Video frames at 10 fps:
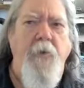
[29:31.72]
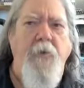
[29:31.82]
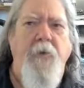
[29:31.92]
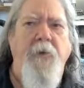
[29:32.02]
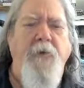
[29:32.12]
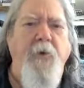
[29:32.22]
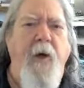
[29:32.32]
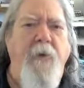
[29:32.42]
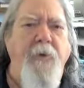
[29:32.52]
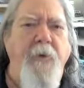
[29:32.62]
so that you
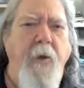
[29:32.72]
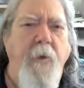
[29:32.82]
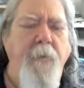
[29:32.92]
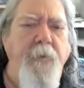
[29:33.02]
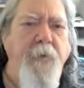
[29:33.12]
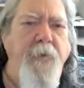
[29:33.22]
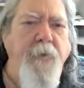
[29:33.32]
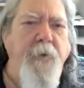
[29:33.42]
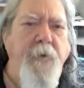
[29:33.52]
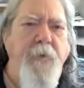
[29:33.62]
have to come through the
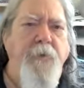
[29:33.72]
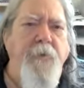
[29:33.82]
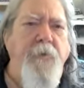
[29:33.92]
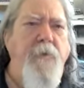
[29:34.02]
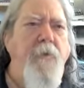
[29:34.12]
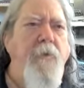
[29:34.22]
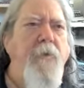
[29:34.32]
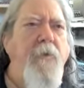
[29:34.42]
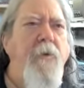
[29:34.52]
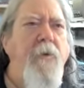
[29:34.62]
church
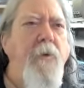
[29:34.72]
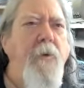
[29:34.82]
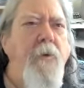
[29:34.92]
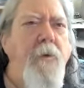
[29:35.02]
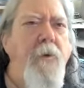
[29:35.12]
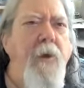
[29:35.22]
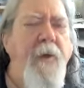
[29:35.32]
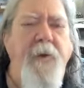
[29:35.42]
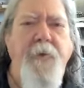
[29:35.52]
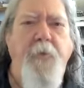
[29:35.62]

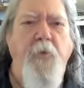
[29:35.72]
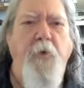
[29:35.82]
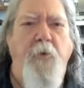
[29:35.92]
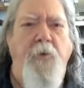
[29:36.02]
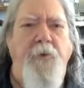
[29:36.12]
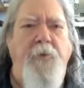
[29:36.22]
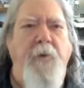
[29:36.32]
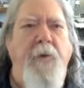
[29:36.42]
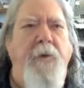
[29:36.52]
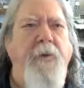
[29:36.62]
and its rules
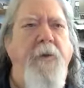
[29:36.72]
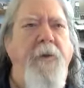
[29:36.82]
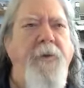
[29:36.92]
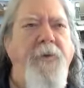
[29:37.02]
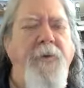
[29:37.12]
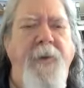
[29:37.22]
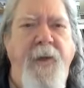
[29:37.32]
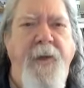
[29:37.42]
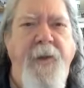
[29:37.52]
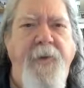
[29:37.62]
and its
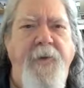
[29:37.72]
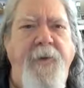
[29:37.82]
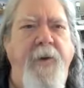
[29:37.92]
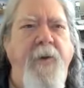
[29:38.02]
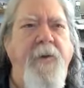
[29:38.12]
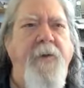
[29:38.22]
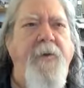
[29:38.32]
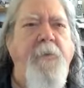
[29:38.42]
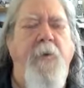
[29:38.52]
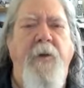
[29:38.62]
tenets and
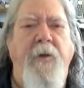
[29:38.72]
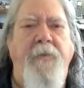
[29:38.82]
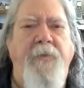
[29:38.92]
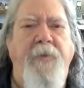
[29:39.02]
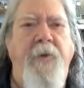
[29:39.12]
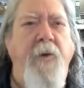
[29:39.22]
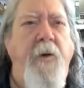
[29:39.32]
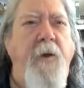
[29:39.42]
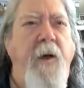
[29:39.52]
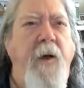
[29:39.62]
its beliefs
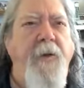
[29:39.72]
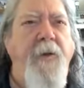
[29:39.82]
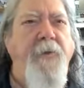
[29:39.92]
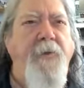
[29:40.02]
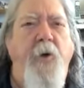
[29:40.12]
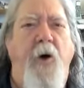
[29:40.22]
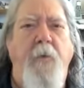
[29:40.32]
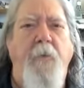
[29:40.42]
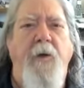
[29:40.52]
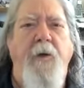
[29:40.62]
and its
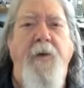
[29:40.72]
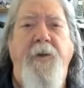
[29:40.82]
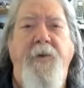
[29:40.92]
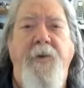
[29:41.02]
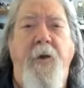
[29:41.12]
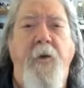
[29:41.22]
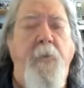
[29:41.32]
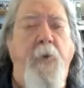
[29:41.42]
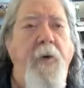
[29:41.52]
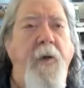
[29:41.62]
dogma and its
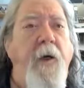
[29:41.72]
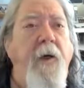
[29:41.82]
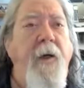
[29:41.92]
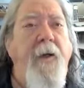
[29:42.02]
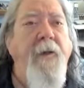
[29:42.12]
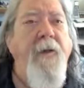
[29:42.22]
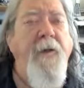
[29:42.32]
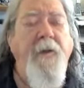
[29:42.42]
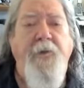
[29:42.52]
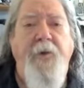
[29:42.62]
ceremony. And in
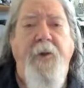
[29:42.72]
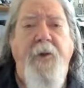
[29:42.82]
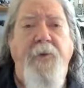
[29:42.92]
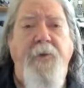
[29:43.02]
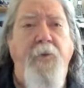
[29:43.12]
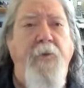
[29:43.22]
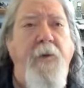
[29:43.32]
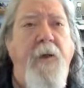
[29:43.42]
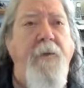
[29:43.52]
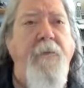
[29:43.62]
exchange, you
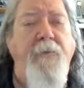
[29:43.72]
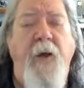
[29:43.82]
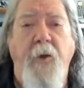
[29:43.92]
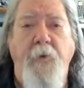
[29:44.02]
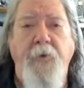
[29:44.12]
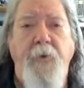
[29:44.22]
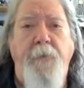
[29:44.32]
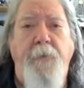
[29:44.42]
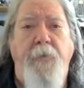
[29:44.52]
get fellowship